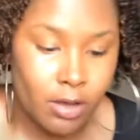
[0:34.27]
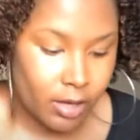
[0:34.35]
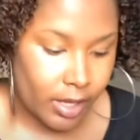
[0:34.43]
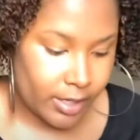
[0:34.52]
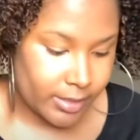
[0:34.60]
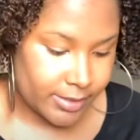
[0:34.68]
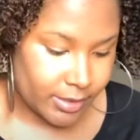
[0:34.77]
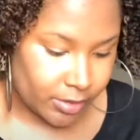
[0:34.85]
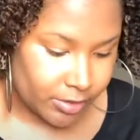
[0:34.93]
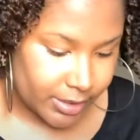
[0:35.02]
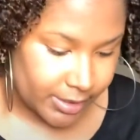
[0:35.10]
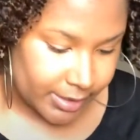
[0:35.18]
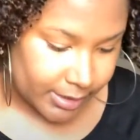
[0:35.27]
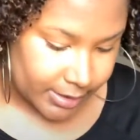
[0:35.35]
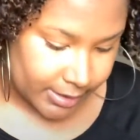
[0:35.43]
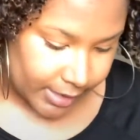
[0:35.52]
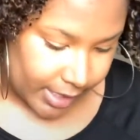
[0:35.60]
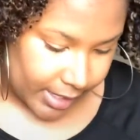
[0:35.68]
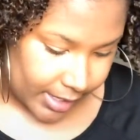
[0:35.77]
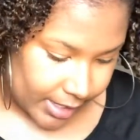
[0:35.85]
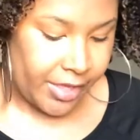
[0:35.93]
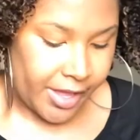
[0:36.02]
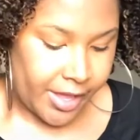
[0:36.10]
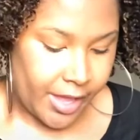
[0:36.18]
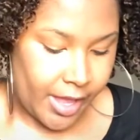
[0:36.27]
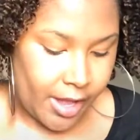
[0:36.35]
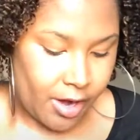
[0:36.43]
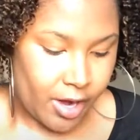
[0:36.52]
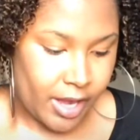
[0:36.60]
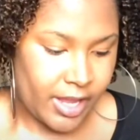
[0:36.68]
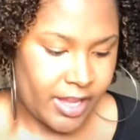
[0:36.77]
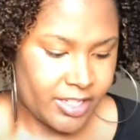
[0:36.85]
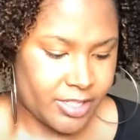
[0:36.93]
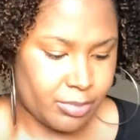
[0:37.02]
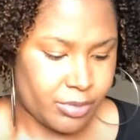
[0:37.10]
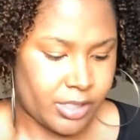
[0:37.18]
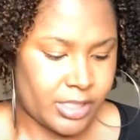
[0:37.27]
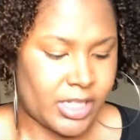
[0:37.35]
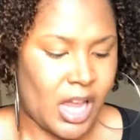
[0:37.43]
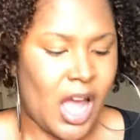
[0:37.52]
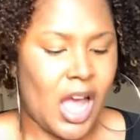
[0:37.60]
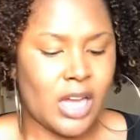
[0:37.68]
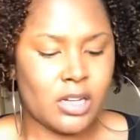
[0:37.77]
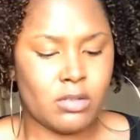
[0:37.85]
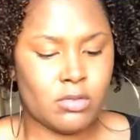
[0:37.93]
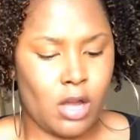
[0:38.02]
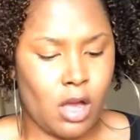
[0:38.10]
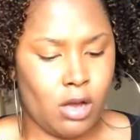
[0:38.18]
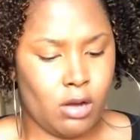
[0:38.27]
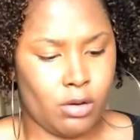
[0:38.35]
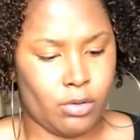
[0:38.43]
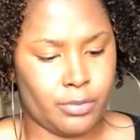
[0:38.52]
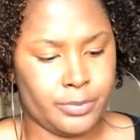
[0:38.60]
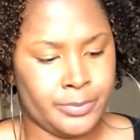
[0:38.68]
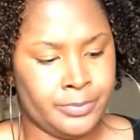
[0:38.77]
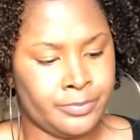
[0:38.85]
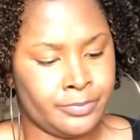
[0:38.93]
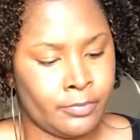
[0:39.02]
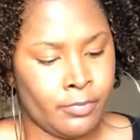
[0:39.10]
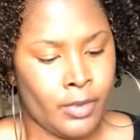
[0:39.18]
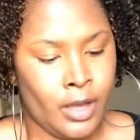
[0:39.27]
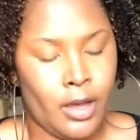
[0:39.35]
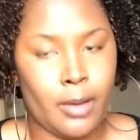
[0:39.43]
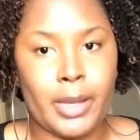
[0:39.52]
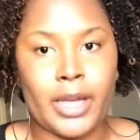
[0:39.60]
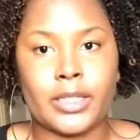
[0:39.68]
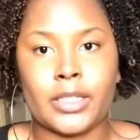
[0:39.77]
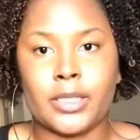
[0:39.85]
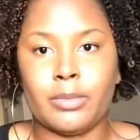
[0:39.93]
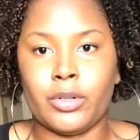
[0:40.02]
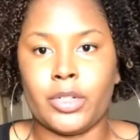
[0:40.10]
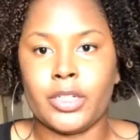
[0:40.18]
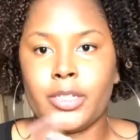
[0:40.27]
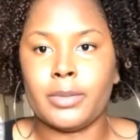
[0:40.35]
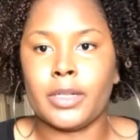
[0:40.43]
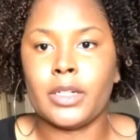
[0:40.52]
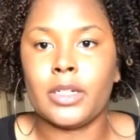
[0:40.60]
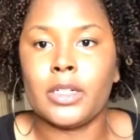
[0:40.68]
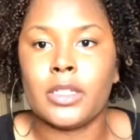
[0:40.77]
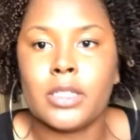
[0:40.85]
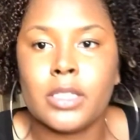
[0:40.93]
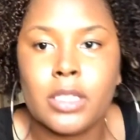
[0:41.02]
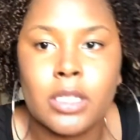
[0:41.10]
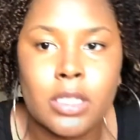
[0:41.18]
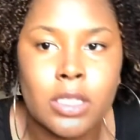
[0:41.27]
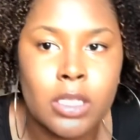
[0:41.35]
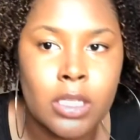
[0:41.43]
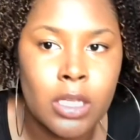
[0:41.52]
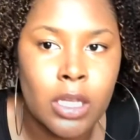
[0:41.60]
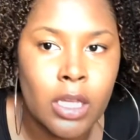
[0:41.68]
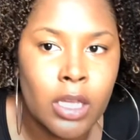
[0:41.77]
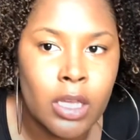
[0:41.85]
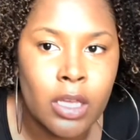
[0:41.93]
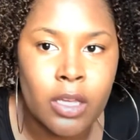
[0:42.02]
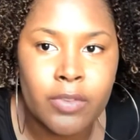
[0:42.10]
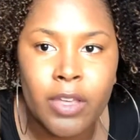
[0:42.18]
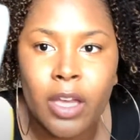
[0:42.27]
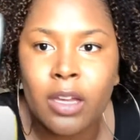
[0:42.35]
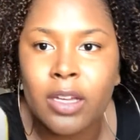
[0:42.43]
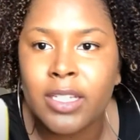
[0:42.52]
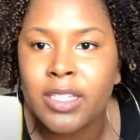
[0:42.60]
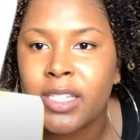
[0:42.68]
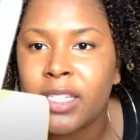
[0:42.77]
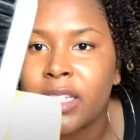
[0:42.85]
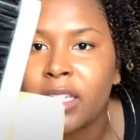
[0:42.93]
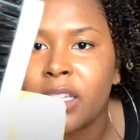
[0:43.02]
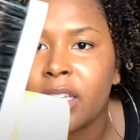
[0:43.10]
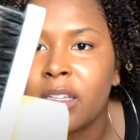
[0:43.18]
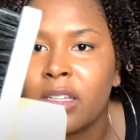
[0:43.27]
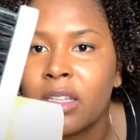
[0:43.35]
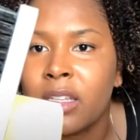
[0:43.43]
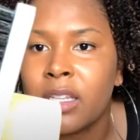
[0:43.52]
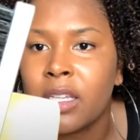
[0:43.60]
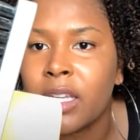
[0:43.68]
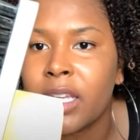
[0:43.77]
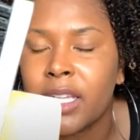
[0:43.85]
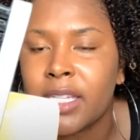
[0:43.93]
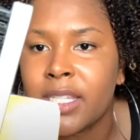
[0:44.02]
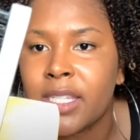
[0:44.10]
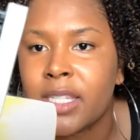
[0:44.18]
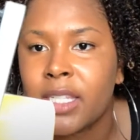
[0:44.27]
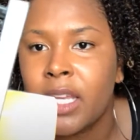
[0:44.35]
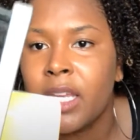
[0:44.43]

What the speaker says: Okay, so this is a thick hair edge brush. I don't know about this brush because if y'all can see, it's